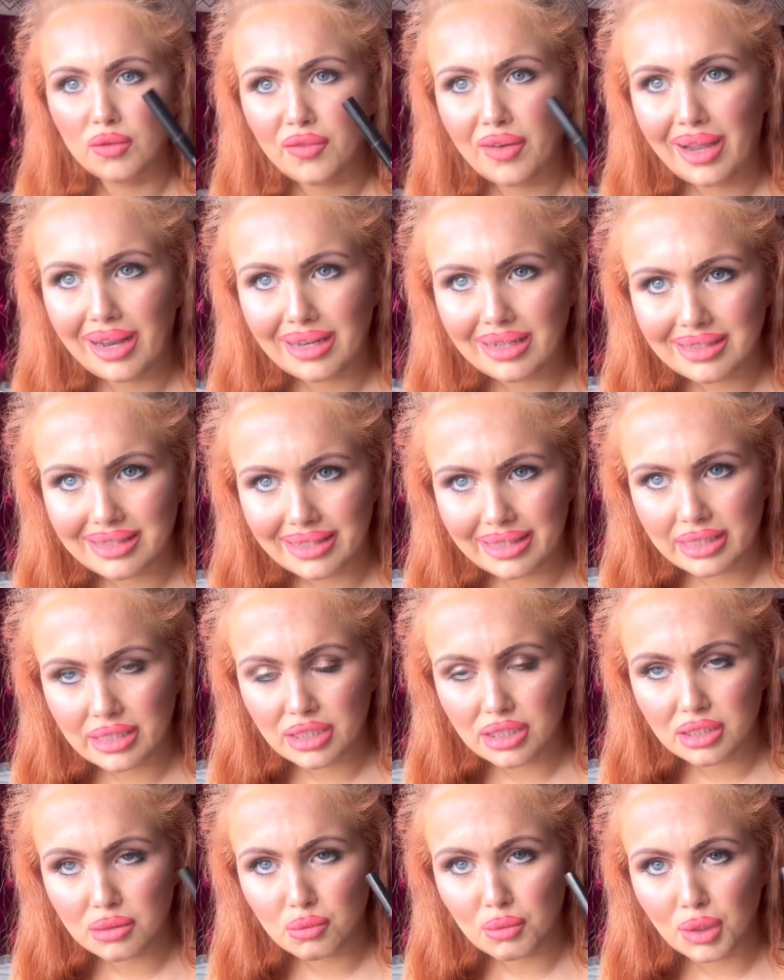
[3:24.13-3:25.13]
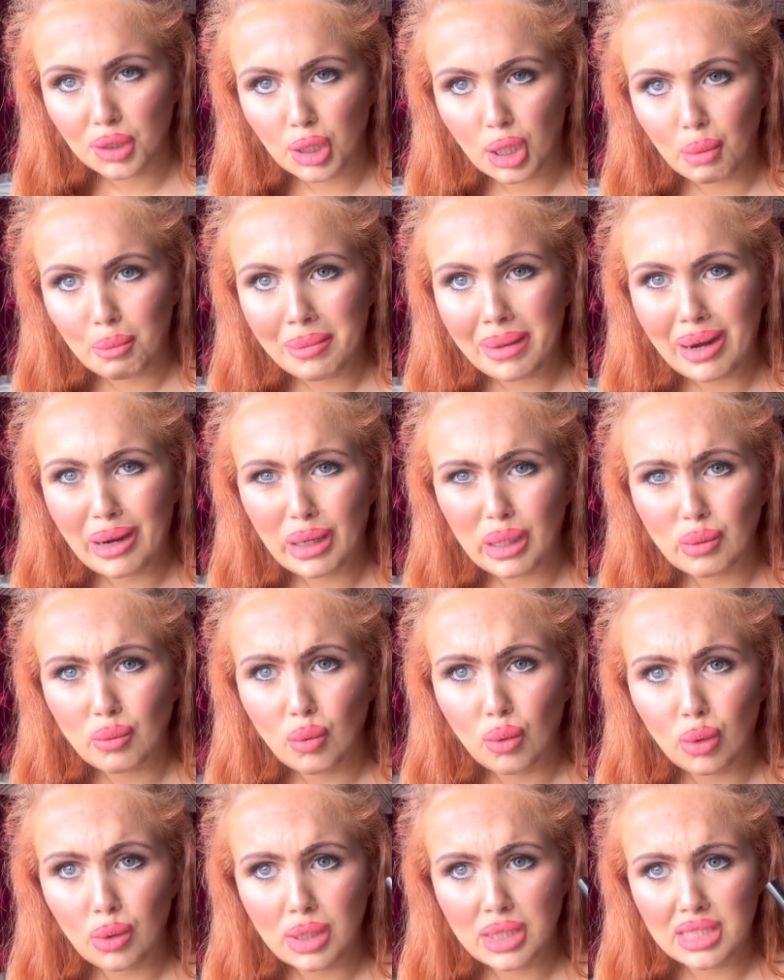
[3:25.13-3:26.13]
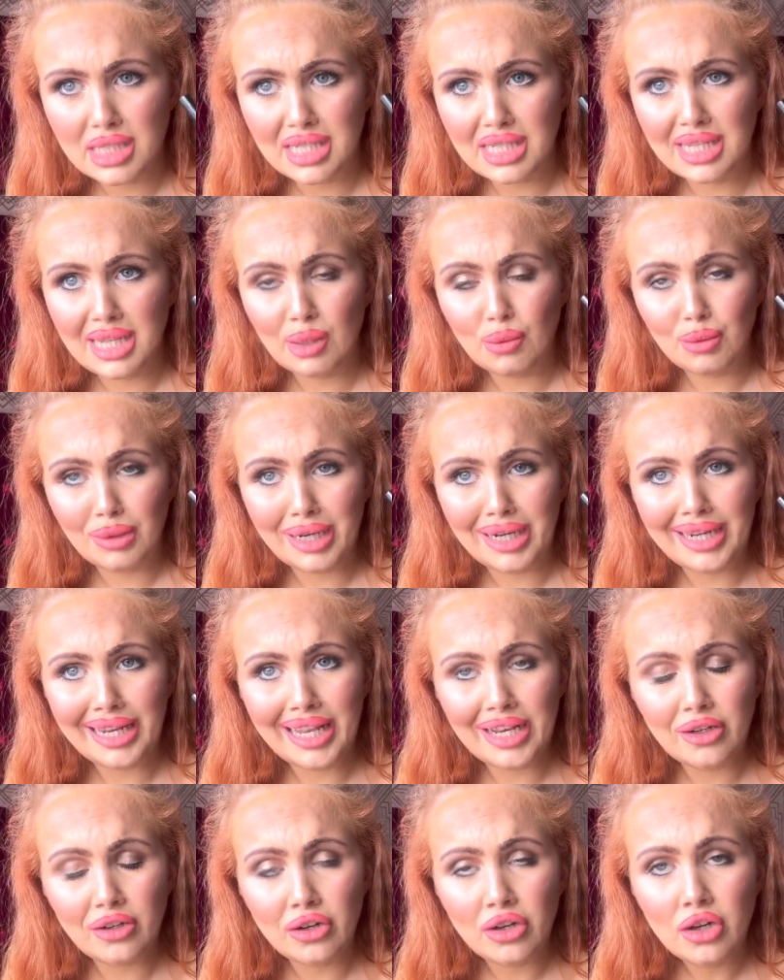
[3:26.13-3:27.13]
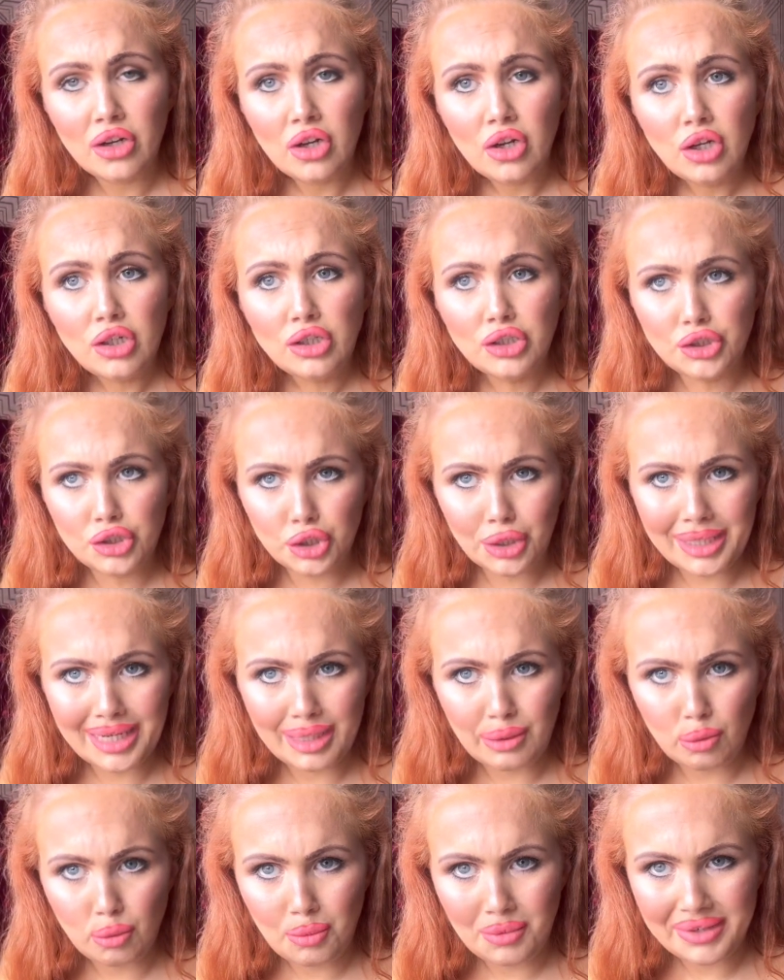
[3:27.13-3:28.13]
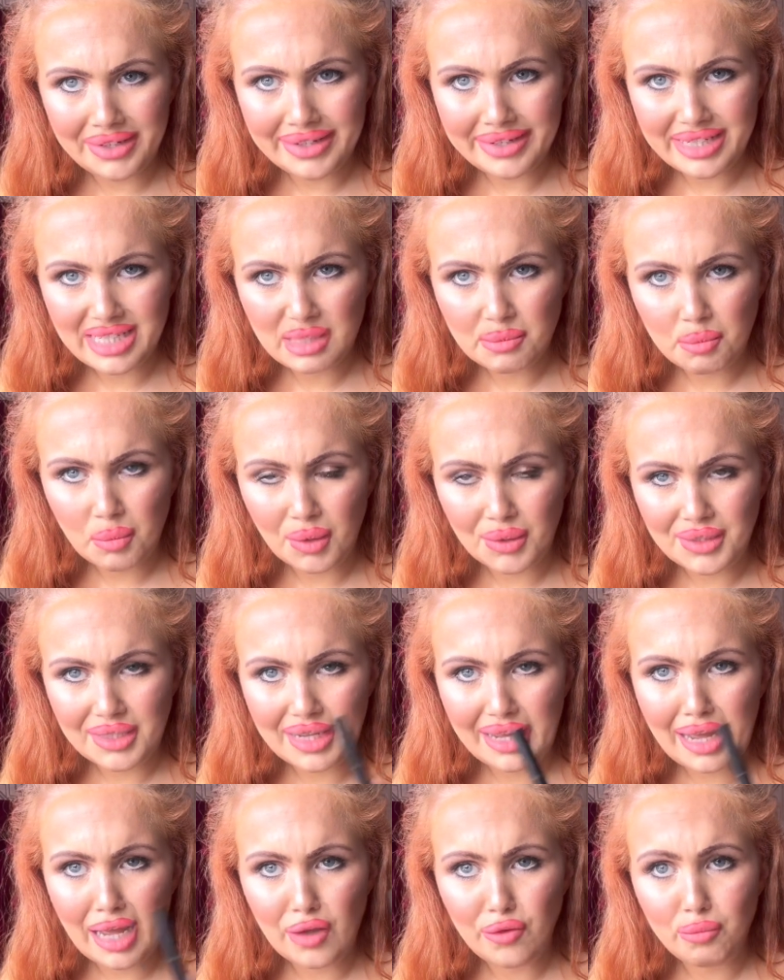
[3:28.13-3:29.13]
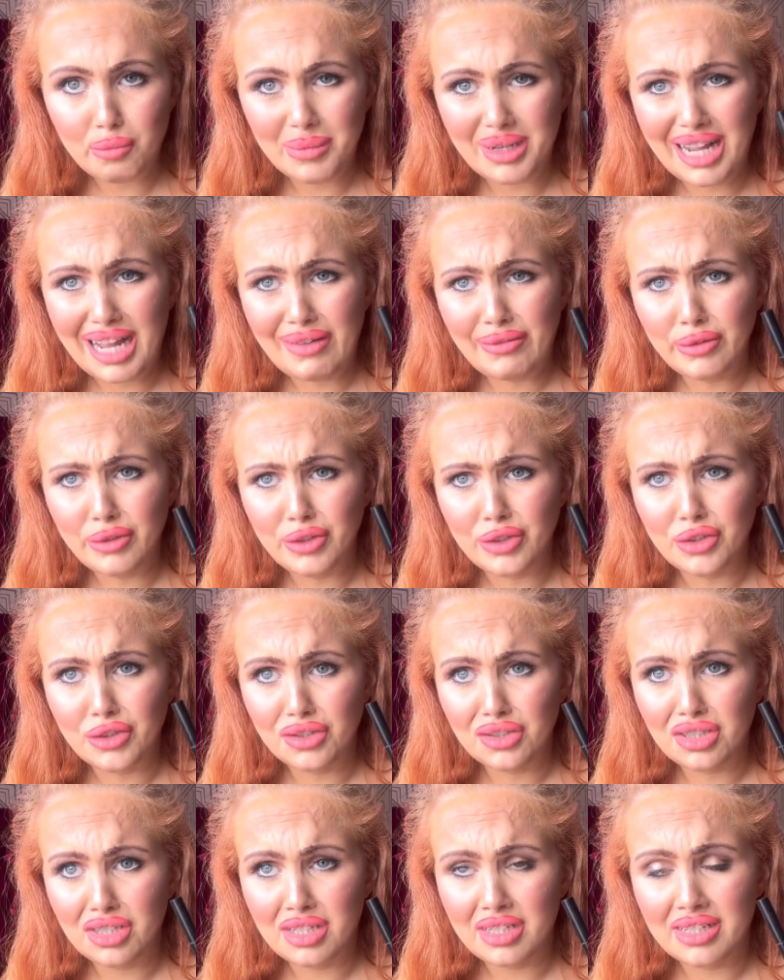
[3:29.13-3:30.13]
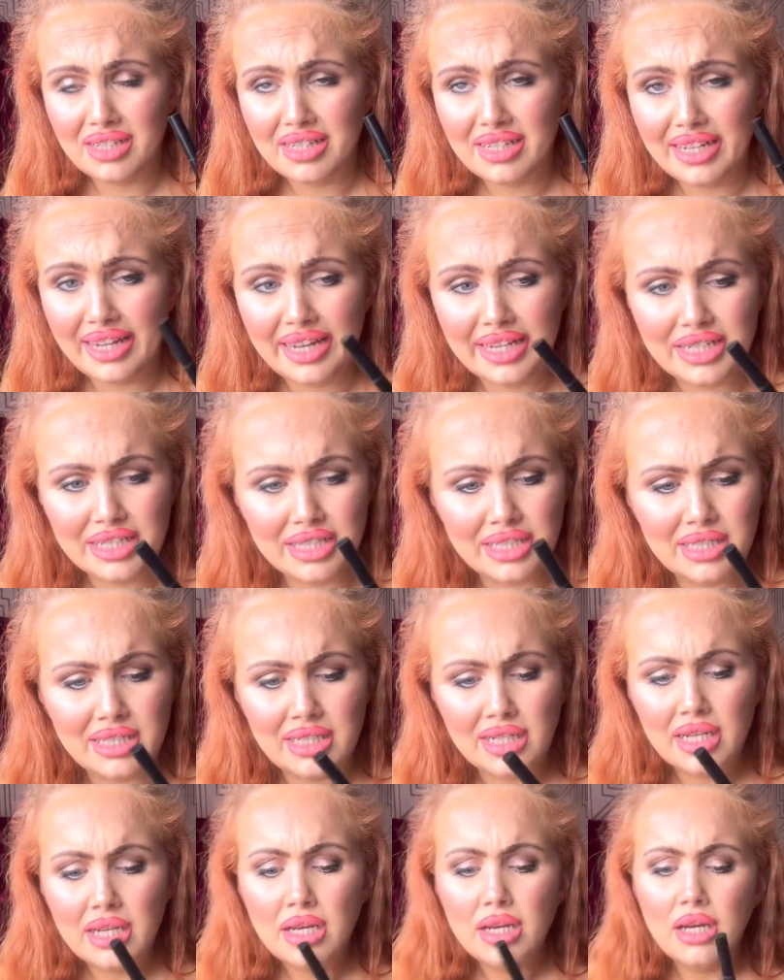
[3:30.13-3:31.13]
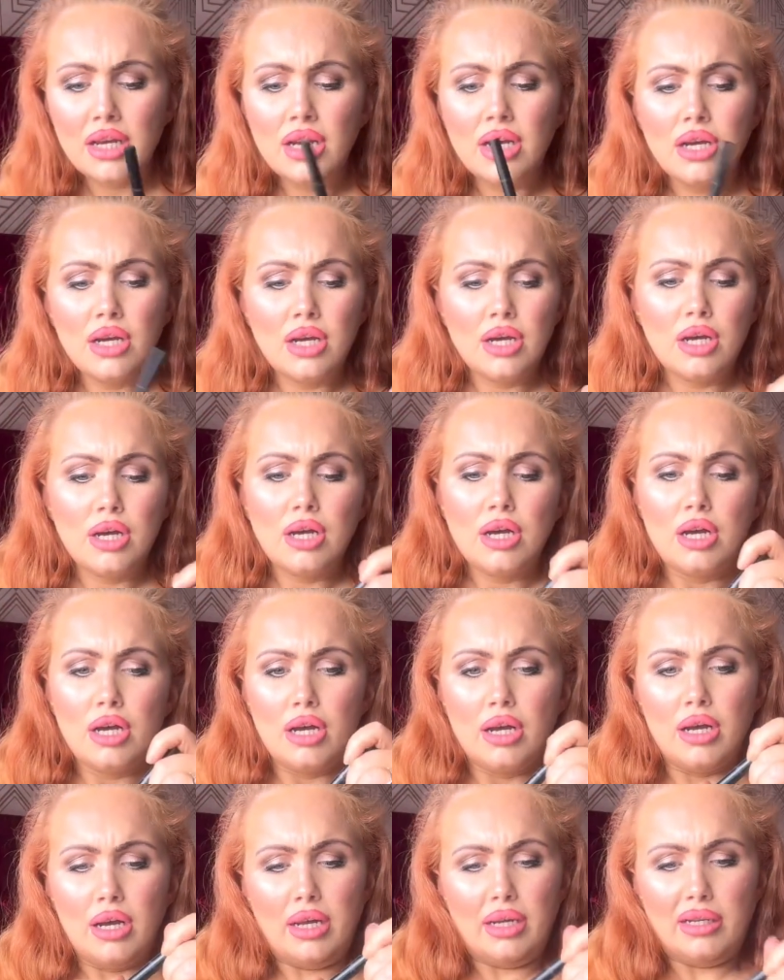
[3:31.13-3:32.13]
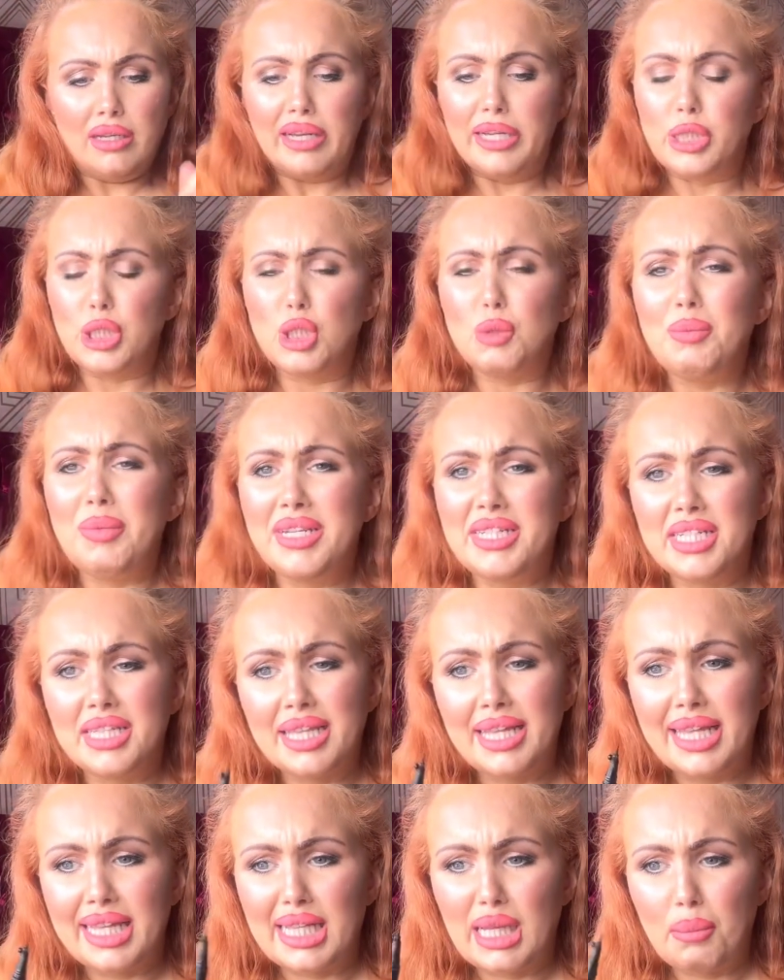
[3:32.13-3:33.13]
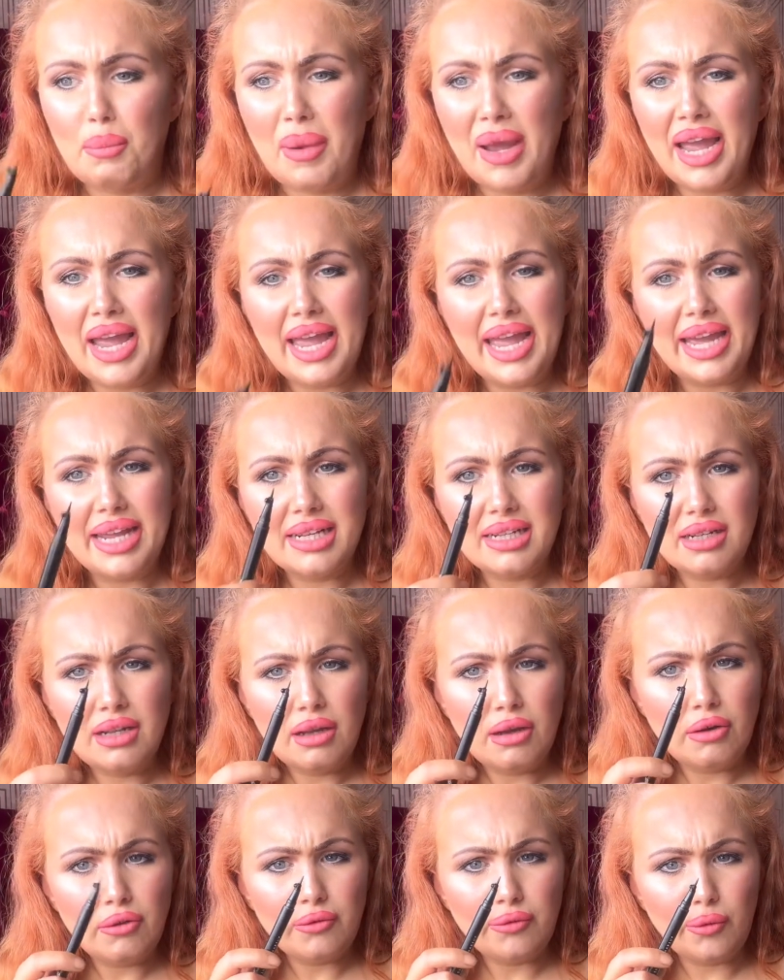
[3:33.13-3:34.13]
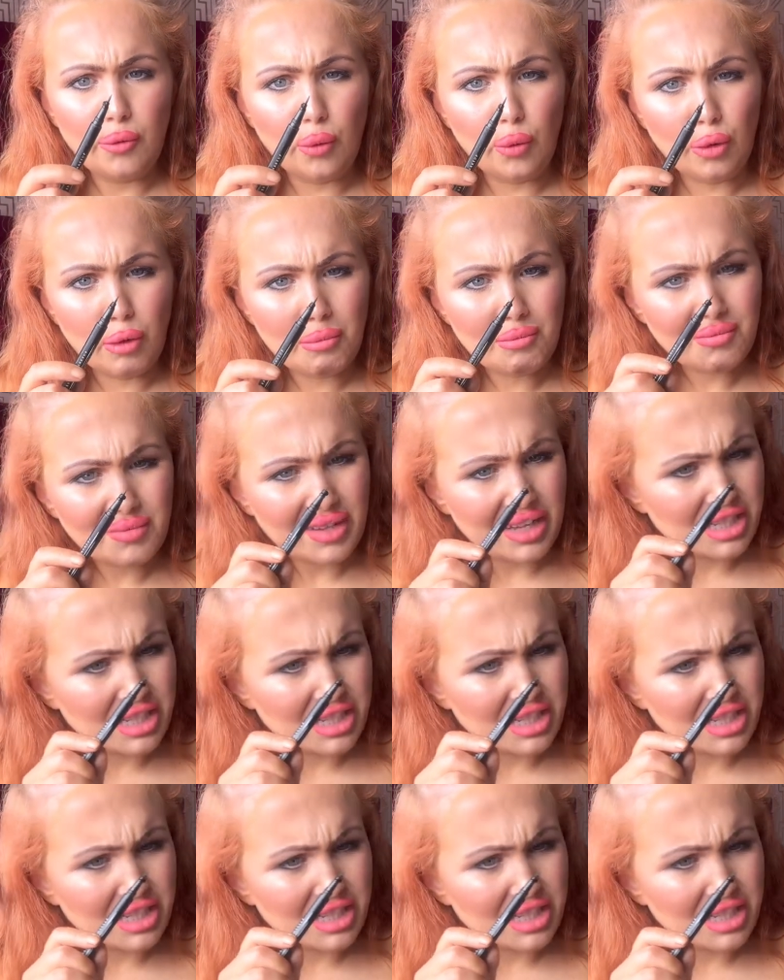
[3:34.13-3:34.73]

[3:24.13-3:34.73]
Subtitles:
I've had it since when I got married. I wore this liquid eyeliner. I should get it replaced, but I haven't used it in ages. It's just basically like a pen form.